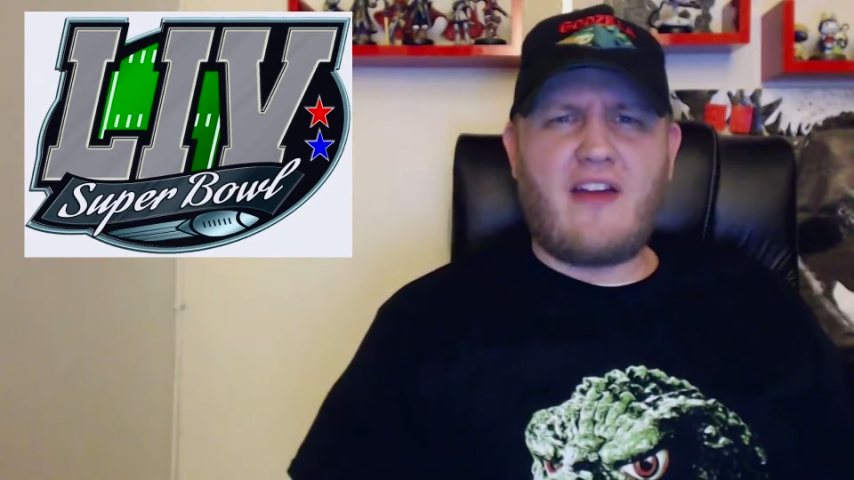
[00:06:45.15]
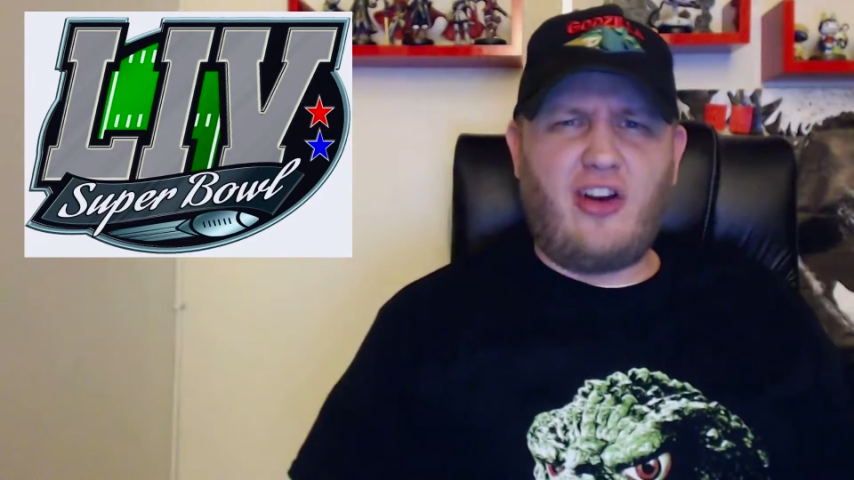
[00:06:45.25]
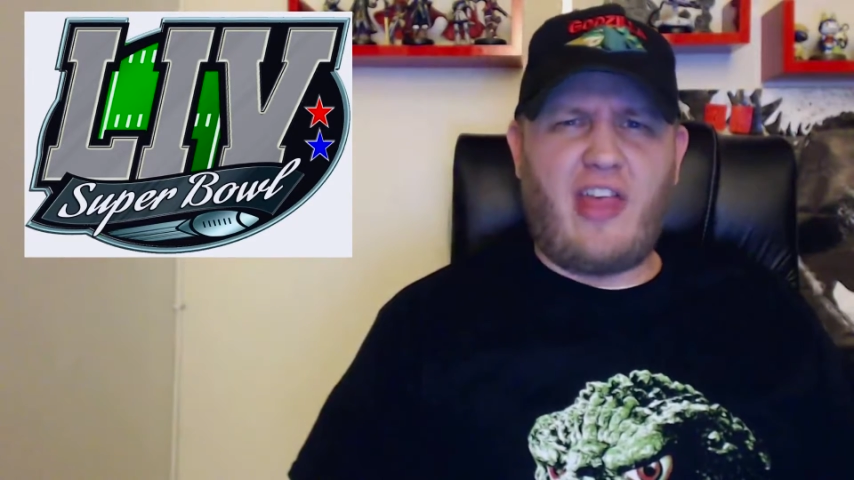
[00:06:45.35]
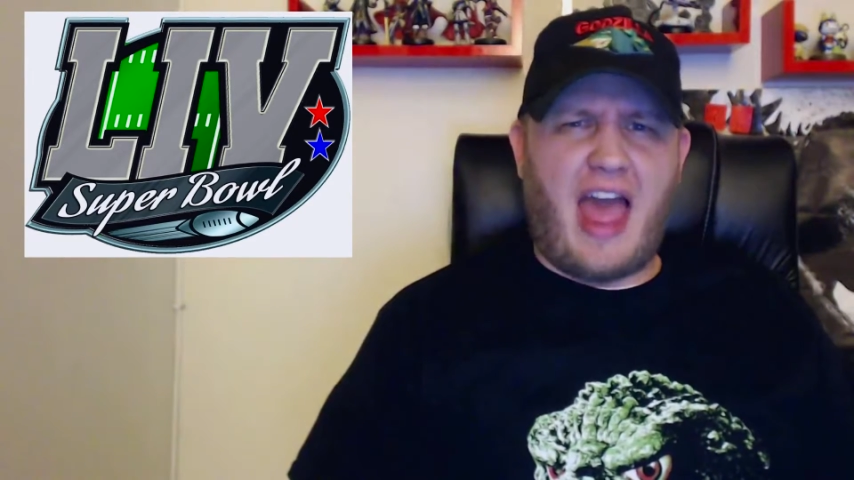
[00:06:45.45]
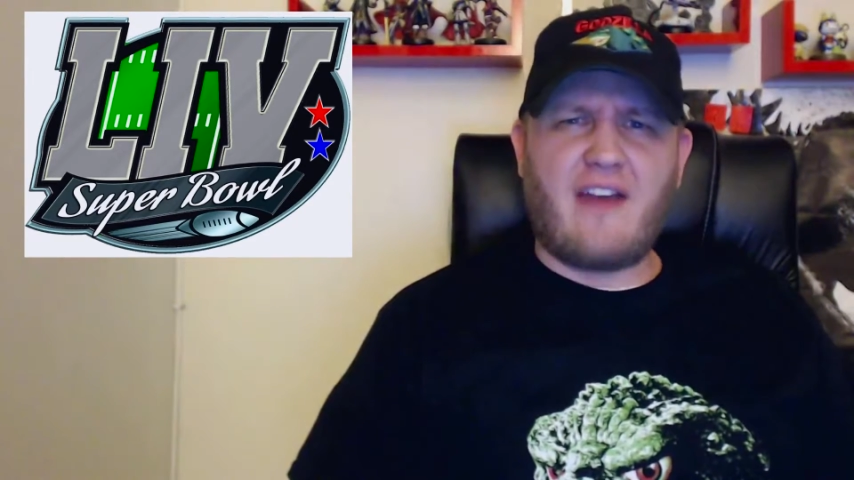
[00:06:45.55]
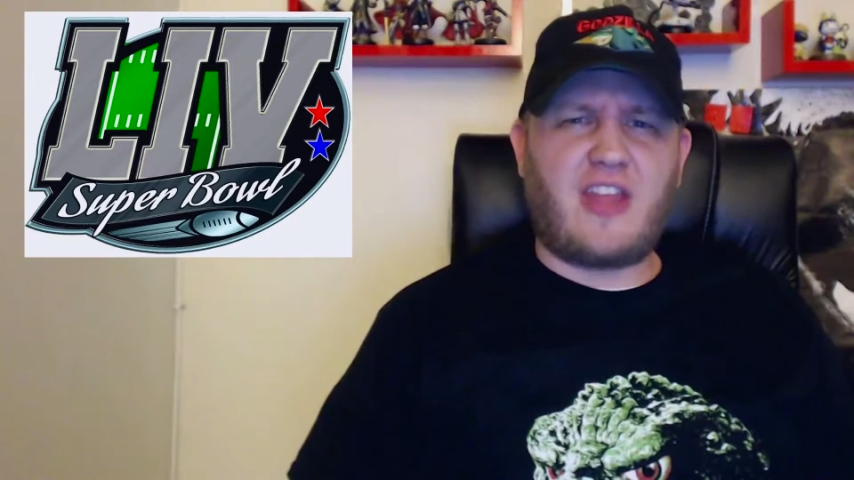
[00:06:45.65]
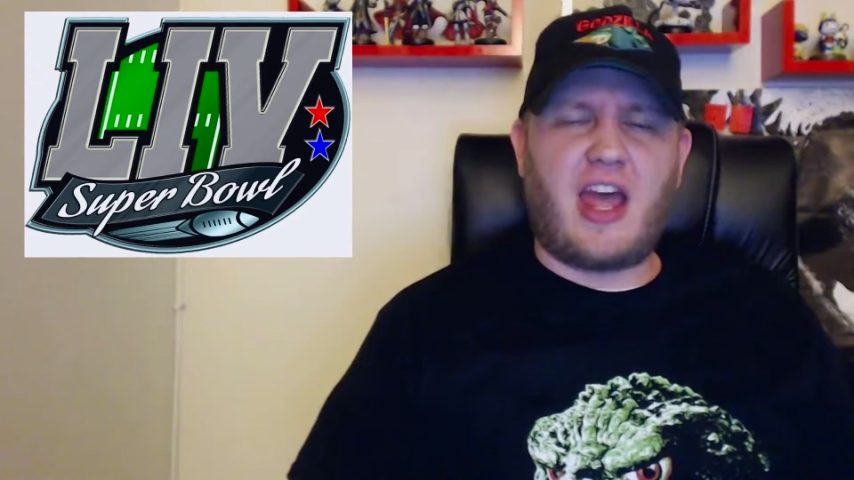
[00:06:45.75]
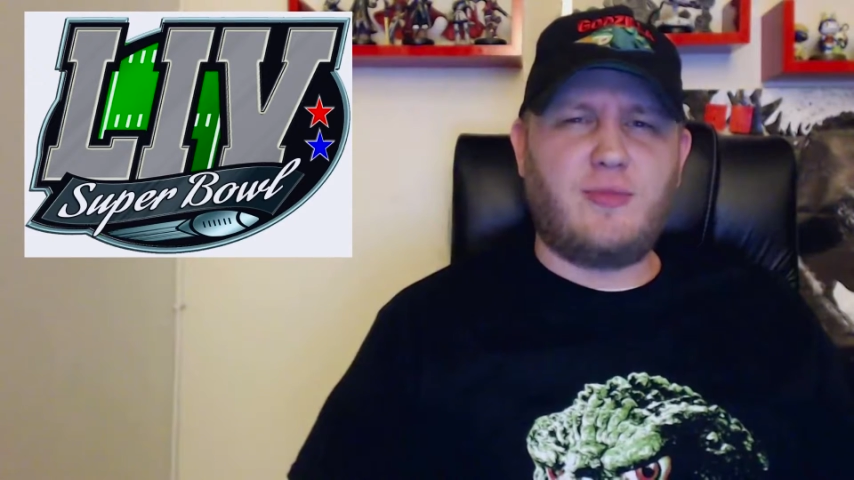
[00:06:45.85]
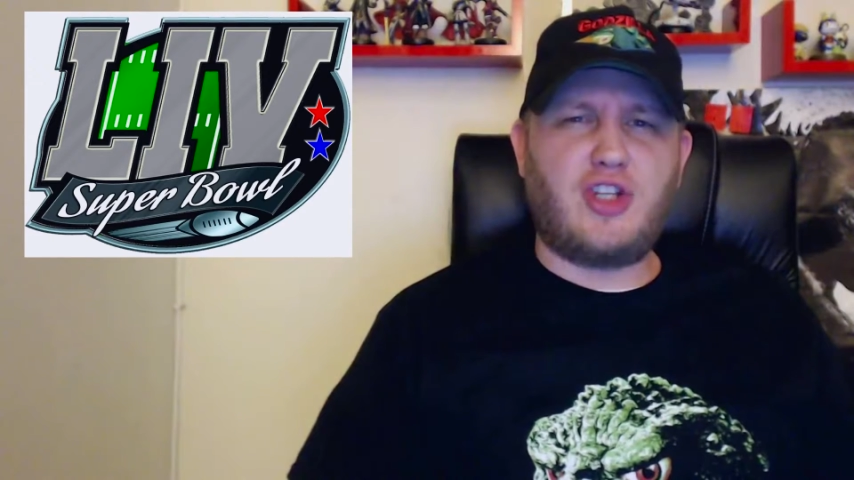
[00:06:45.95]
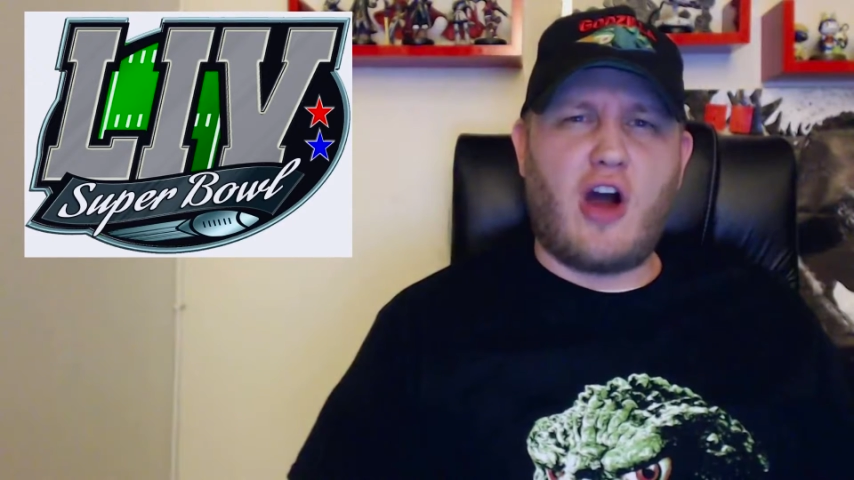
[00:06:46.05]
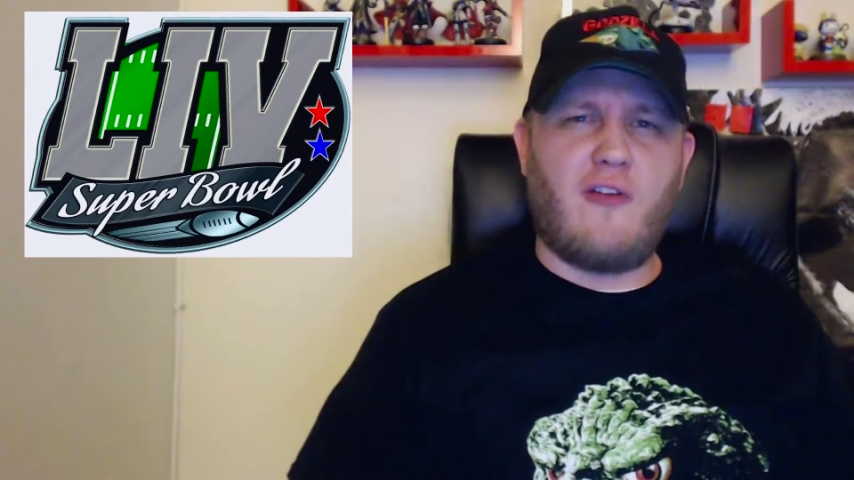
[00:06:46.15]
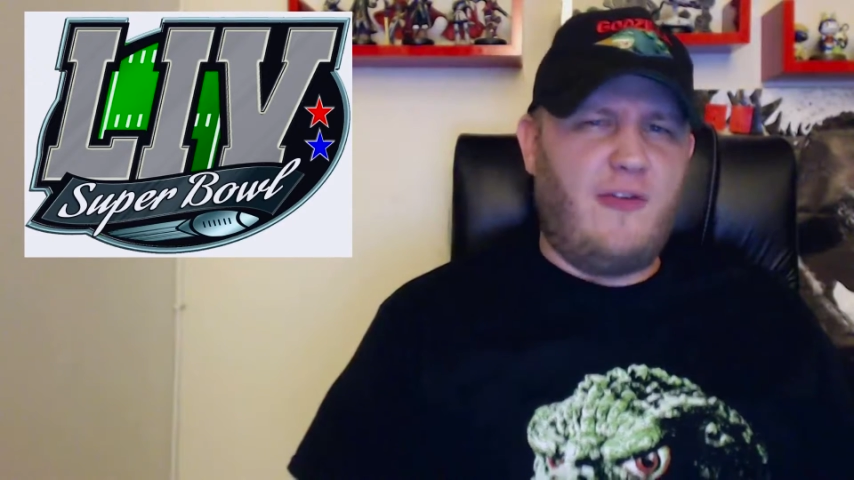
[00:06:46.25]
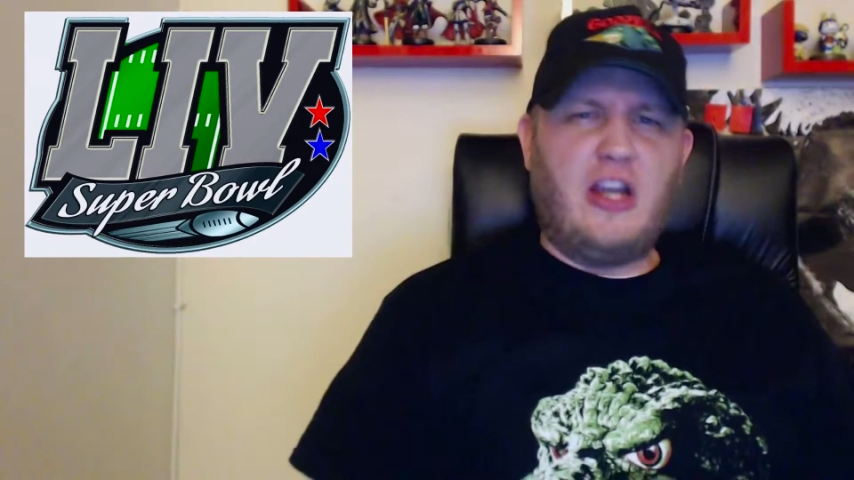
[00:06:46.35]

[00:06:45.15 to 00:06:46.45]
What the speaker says: after the halftime show